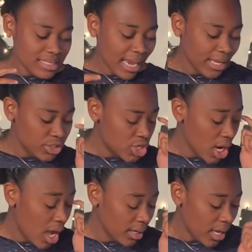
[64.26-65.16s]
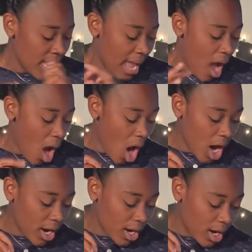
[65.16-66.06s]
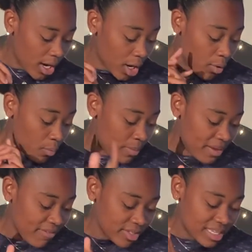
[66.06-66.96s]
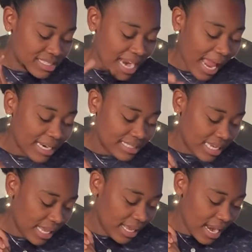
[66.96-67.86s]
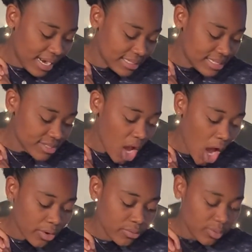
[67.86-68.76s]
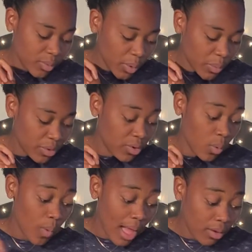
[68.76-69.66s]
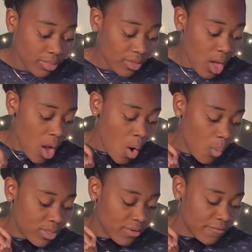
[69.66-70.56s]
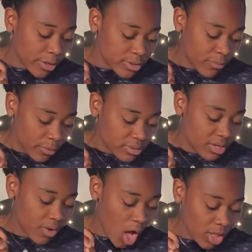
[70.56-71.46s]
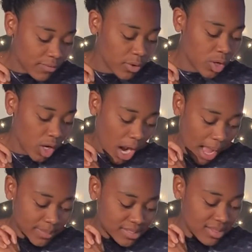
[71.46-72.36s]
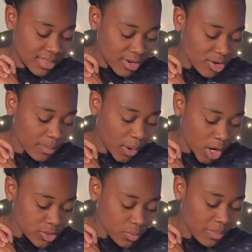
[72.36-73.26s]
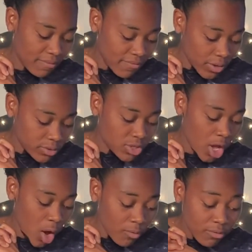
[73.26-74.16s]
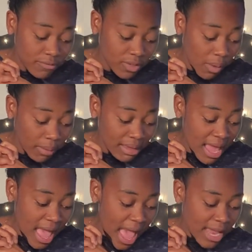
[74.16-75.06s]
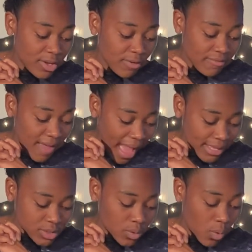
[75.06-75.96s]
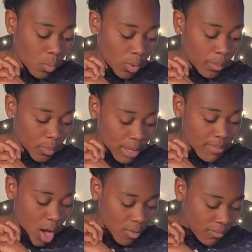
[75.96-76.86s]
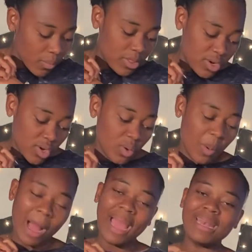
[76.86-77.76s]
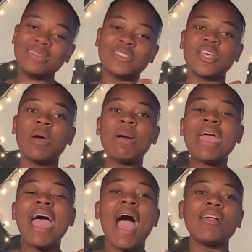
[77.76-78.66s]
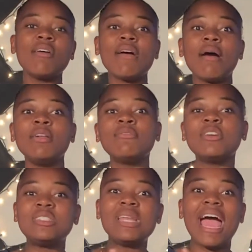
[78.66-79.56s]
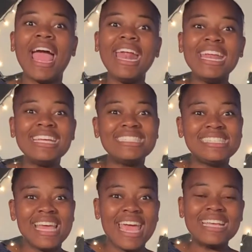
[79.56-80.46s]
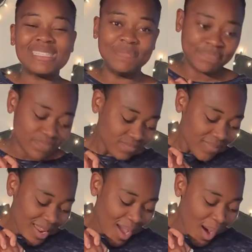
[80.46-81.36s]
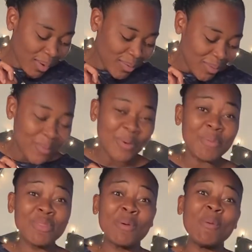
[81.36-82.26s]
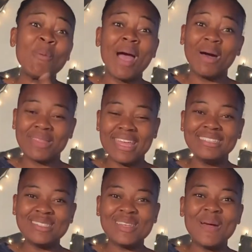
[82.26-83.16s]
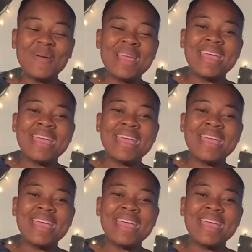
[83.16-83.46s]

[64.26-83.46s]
second chunk would be verses 9 and 10, and it says, "Honor the Lord with your wealth, with the first fruits of all of your crops. Then your barns will be filled to overflowing, and your vats will brim over with new wine." And so I love how in verse 9 it says, "Honor the Lord with your wealth." And so